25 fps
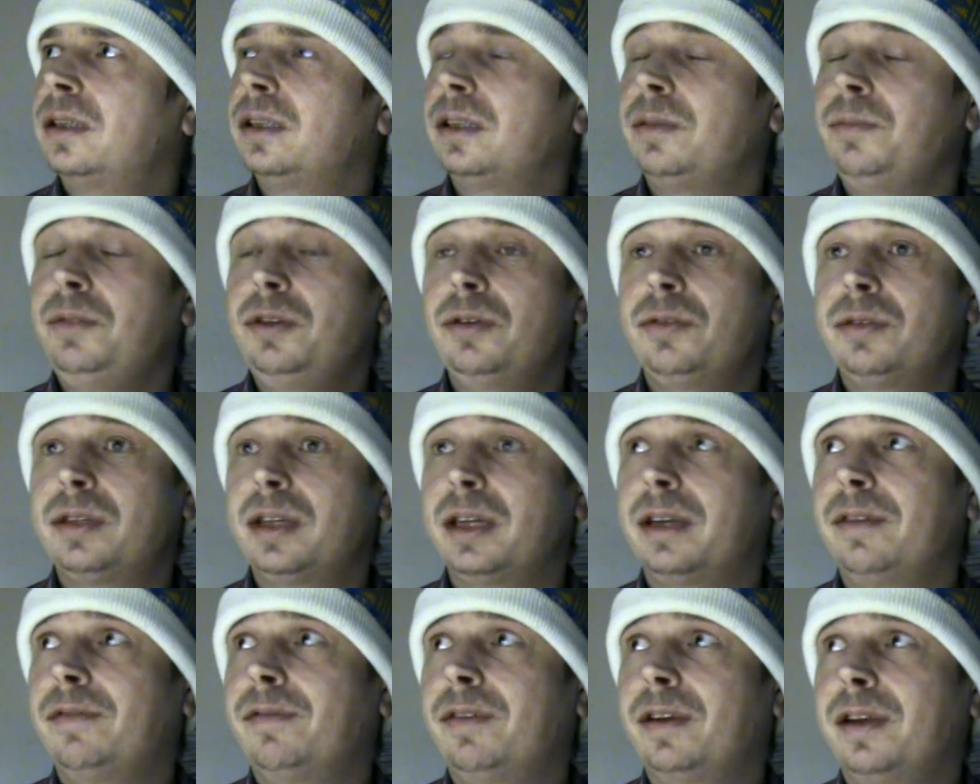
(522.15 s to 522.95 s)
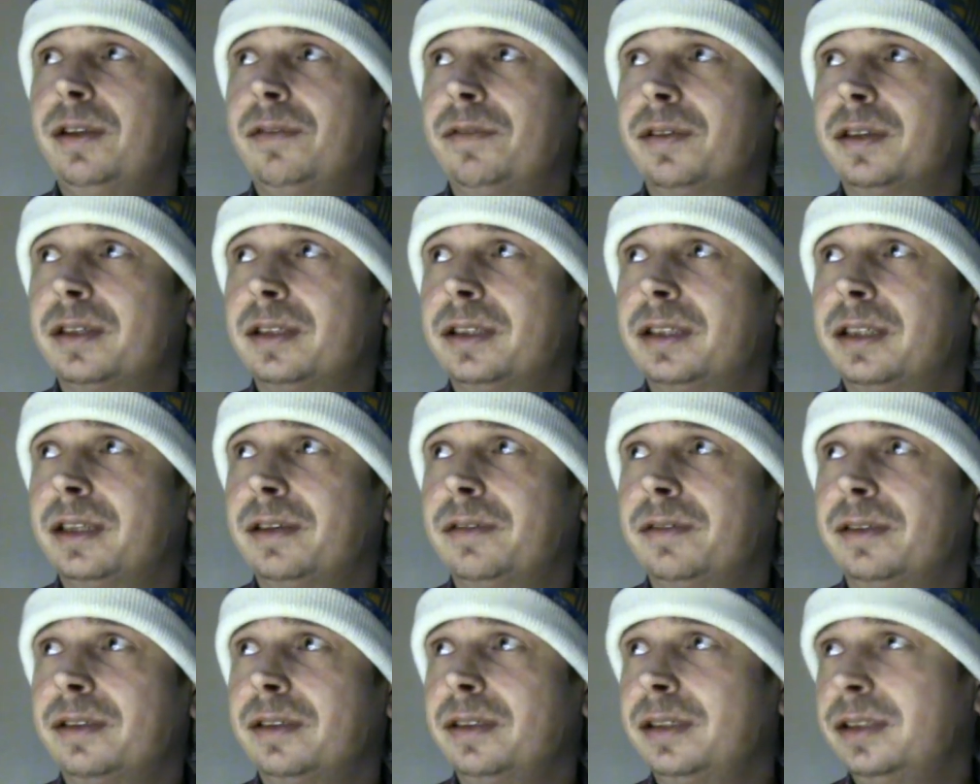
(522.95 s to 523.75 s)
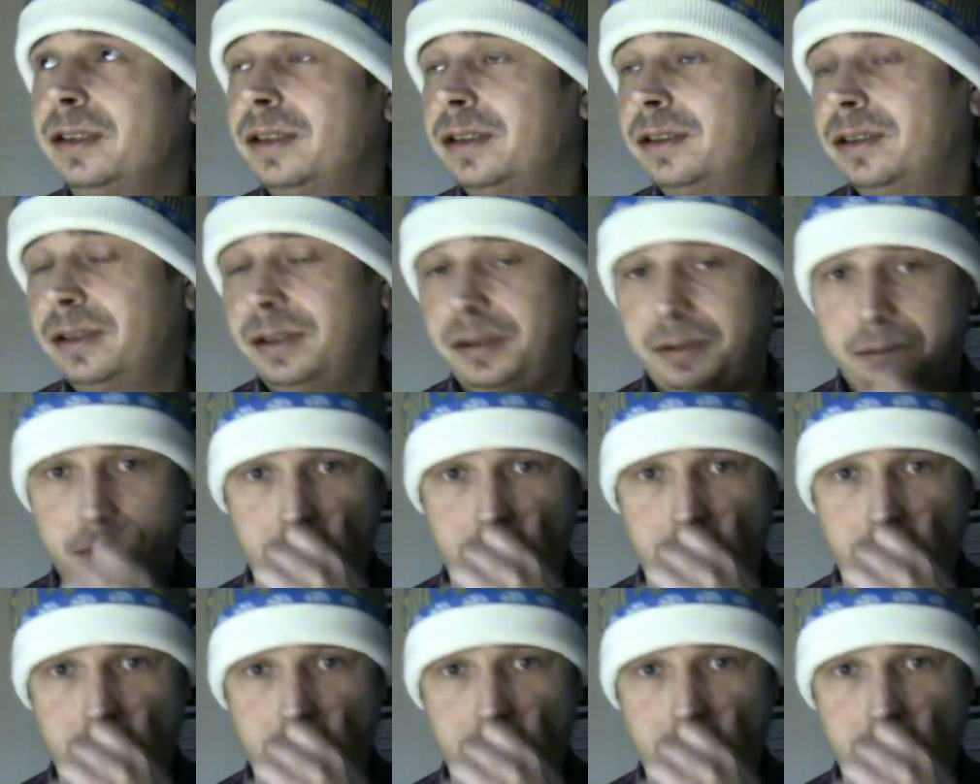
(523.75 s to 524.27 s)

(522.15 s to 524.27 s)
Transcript: The music in Final Fantasy 7 is...